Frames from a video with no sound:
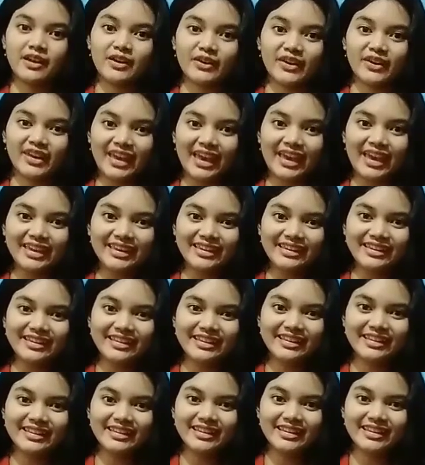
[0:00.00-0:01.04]
Okay,
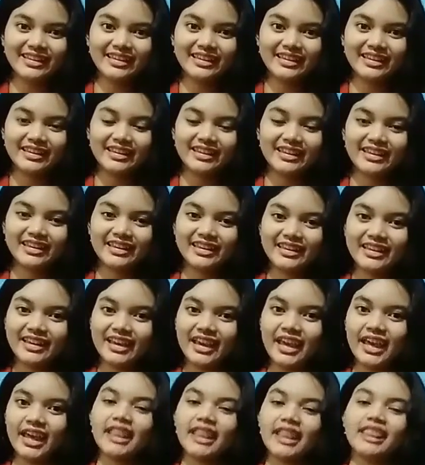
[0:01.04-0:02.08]

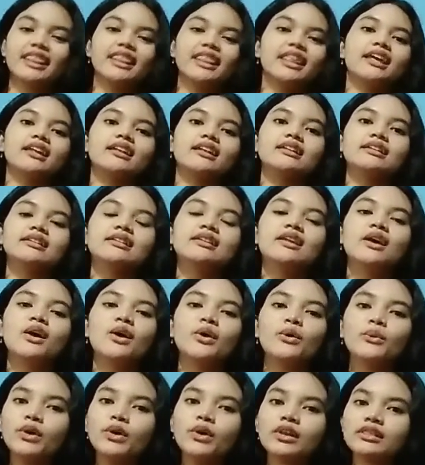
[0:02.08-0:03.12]
and then
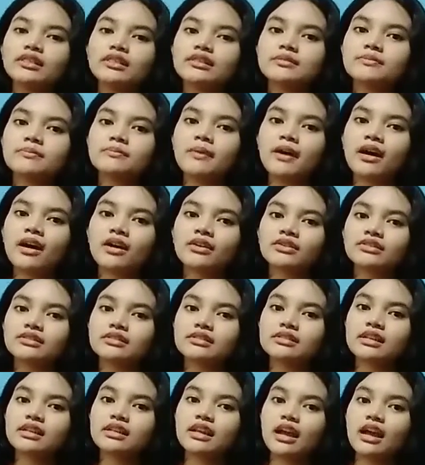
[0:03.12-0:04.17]
what about
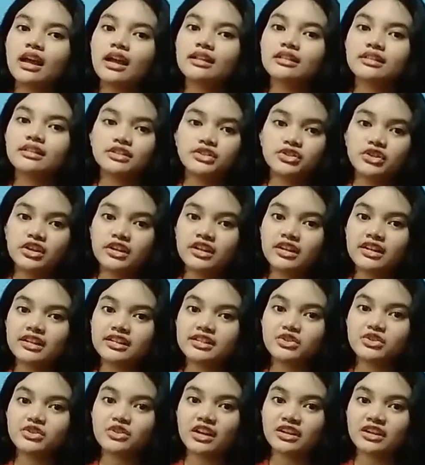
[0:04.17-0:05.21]
the generic
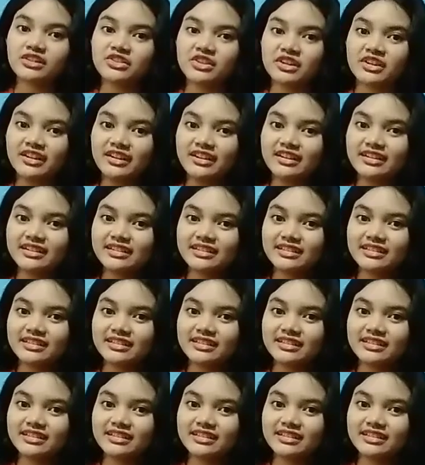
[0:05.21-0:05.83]
structure?